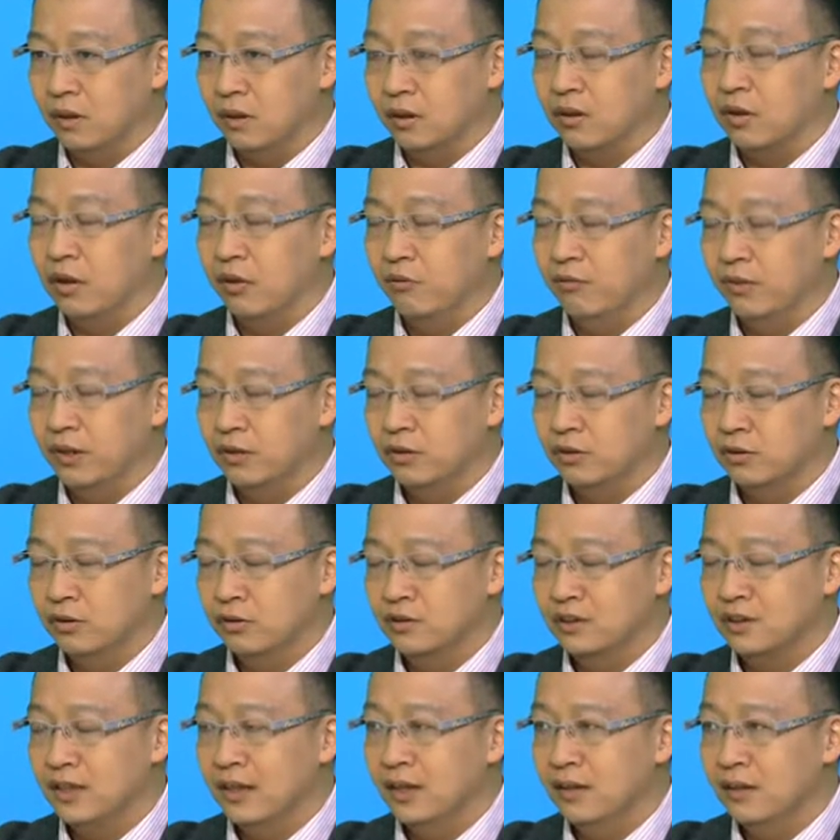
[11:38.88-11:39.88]
a
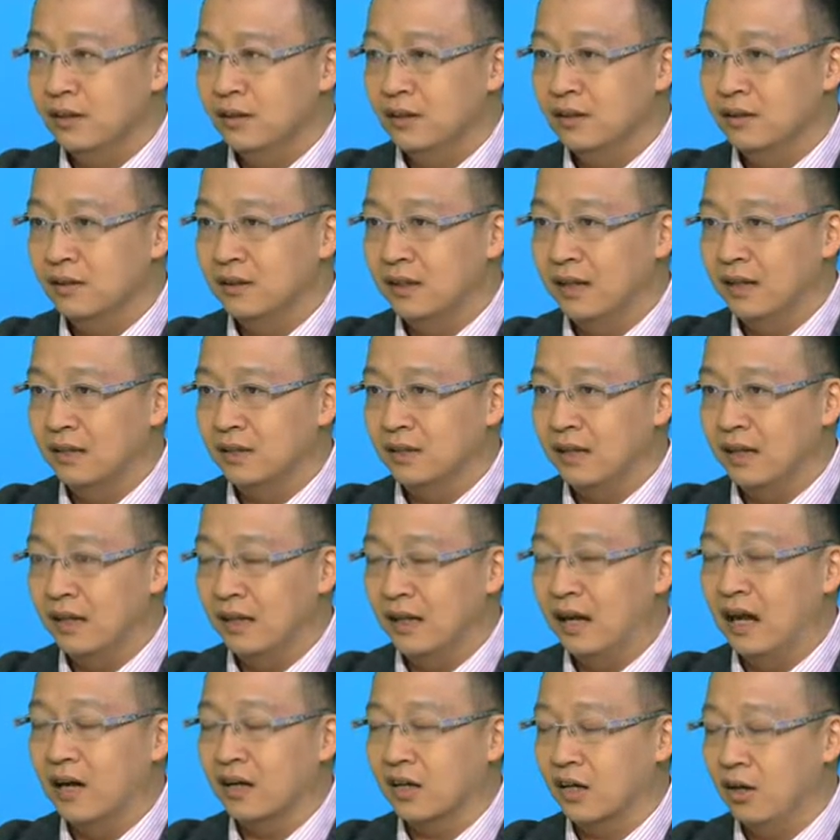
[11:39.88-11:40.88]
conventional center that
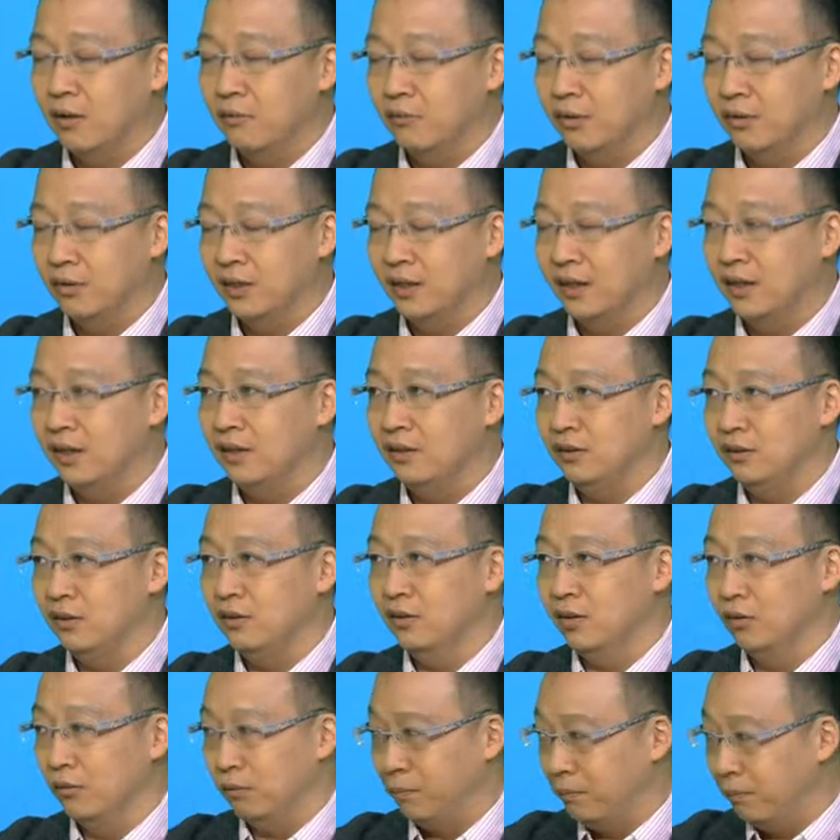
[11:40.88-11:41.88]
can accommodate,
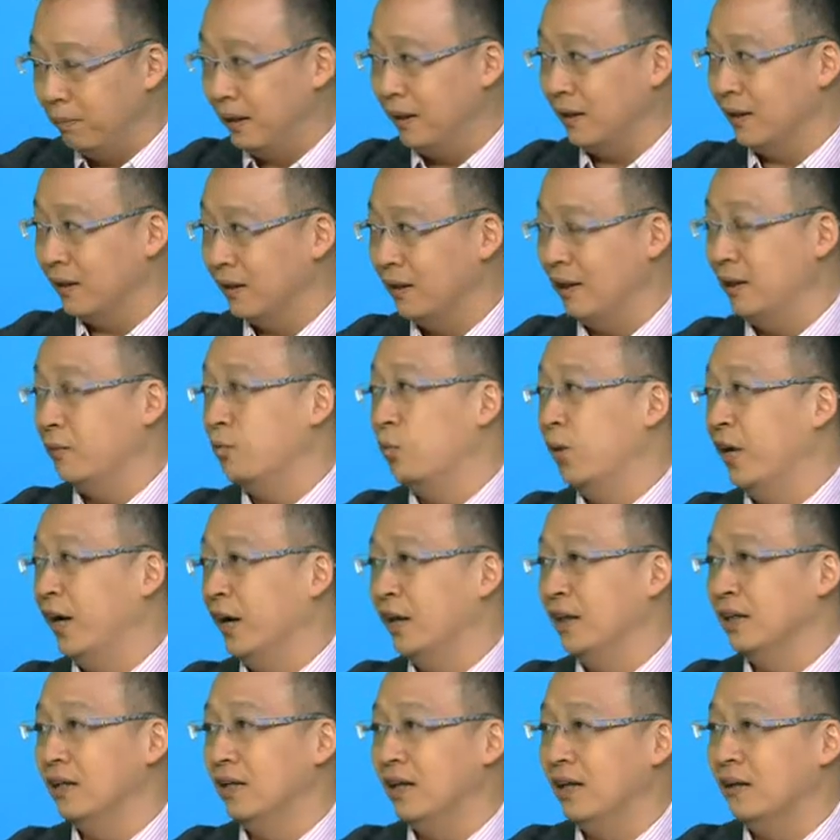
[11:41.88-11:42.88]
big
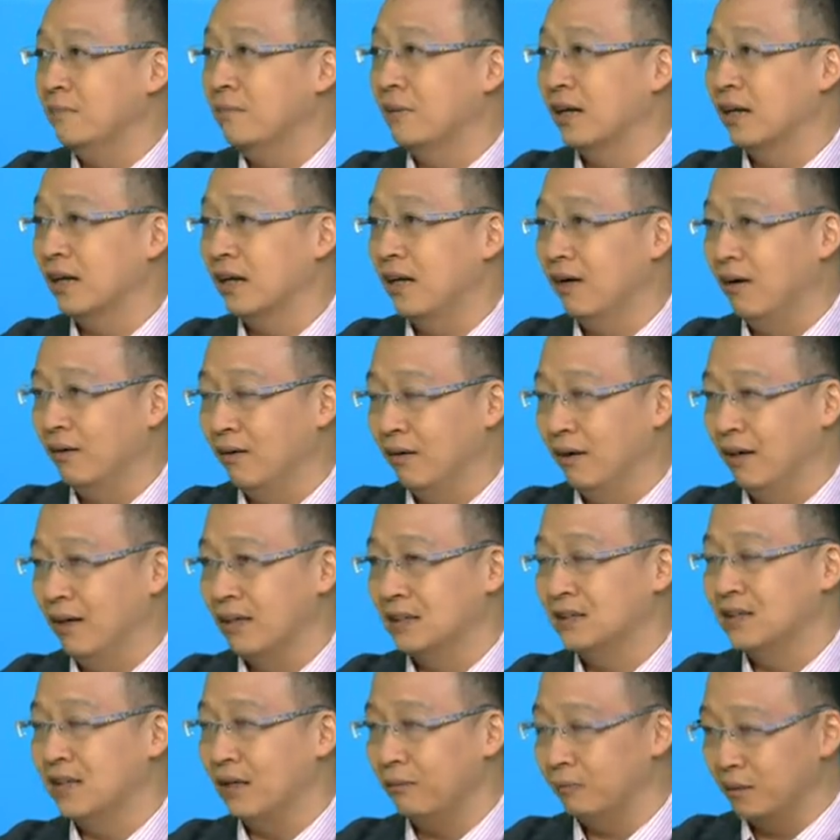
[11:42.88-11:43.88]
event in Macau,
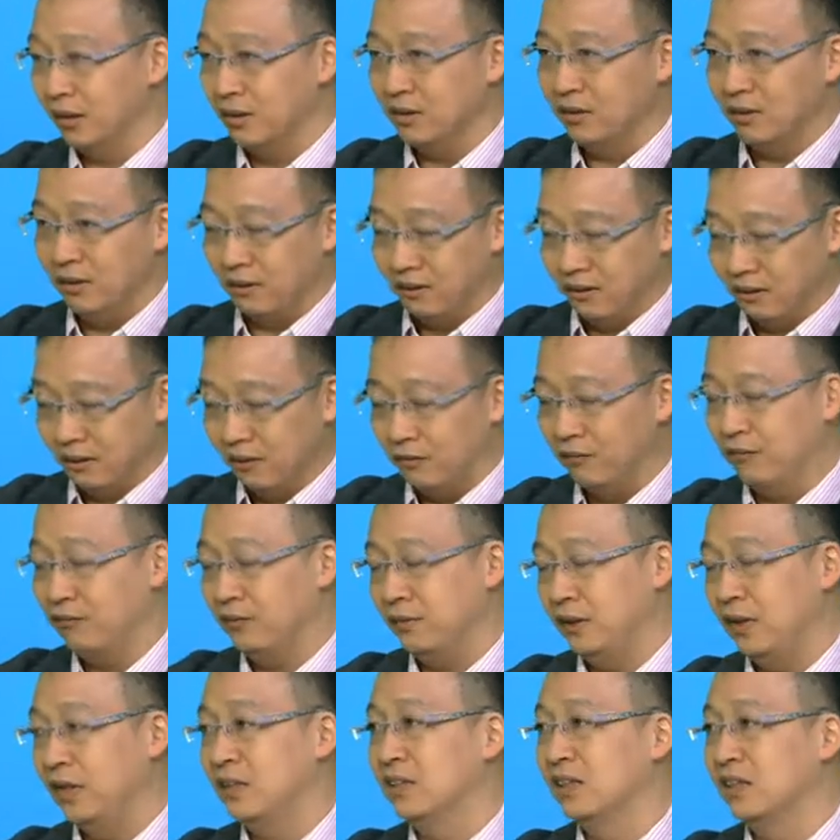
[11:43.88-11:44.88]
except
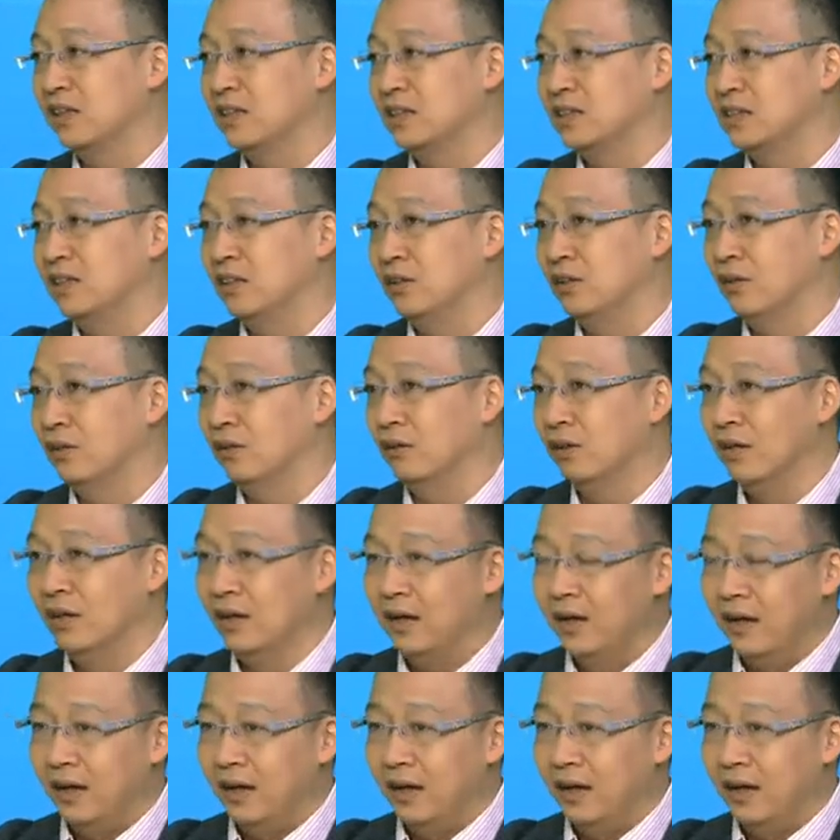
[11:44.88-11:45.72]
in the casino.